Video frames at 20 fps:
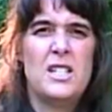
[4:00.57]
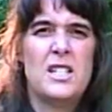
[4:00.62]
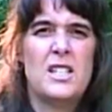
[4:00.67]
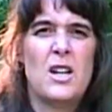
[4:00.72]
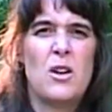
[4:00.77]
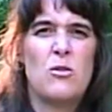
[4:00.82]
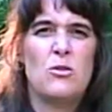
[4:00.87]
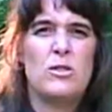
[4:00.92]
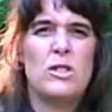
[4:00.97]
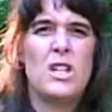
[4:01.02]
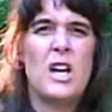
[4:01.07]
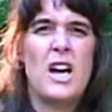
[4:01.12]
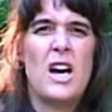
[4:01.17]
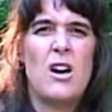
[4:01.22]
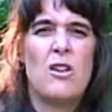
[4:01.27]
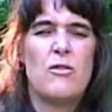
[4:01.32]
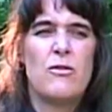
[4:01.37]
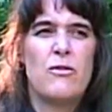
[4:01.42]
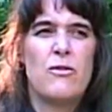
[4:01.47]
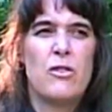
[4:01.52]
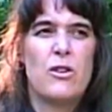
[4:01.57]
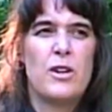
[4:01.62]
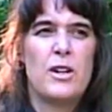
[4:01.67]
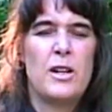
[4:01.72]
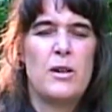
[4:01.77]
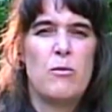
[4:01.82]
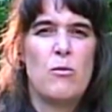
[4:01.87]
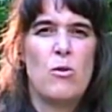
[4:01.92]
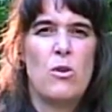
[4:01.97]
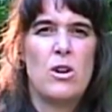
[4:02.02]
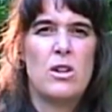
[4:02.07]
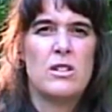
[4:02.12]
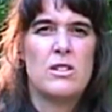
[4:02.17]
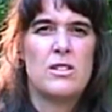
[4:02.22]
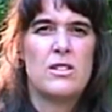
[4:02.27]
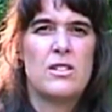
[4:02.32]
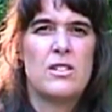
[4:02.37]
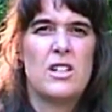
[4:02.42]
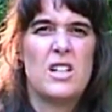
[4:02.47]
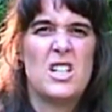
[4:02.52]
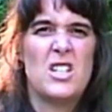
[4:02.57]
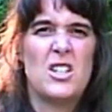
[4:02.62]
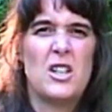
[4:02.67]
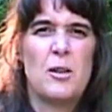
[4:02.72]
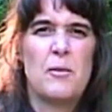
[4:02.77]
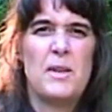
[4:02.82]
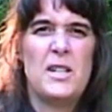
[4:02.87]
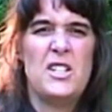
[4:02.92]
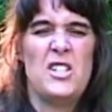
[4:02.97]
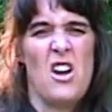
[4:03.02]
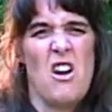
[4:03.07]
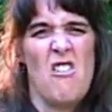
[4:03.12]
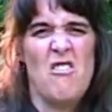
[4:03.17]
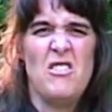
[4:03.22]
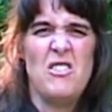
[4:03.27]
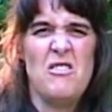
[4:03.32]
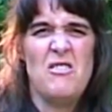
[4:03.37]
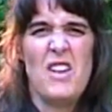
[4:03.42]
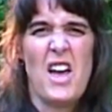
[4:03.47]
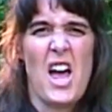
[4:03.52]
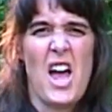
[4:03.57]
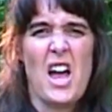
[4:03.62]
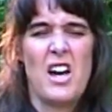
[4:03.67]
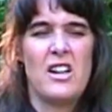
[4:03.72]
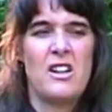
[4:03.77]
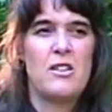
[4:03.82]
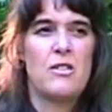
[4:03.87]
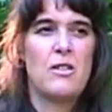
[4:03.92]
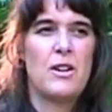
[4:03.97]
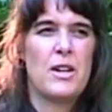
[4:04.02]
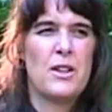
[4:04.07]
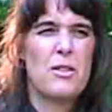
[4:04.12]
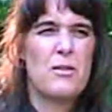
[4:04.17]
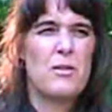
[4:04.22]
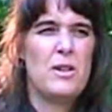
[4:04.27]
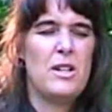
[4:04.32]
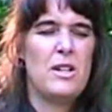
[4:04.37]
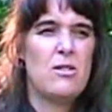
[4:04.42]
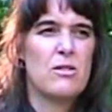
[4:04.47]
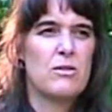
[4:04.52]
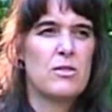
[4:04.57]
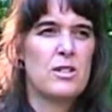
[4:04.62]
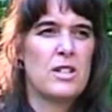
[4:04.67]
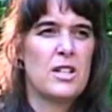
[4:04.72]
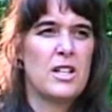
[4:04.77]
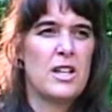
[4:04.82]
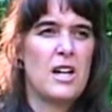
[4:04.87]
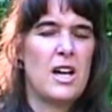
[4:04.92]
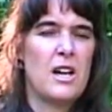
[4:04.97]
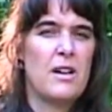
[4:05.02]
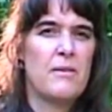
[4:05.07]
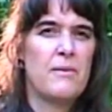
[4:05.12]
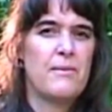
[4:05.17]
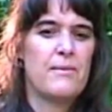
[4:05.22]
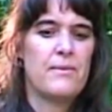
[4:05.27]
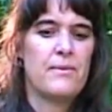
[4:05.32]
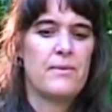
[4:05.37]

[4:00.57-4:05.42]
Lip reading: did it out loud for him once, and he's looking at me, "Don't do that," like 3-year-olds can get.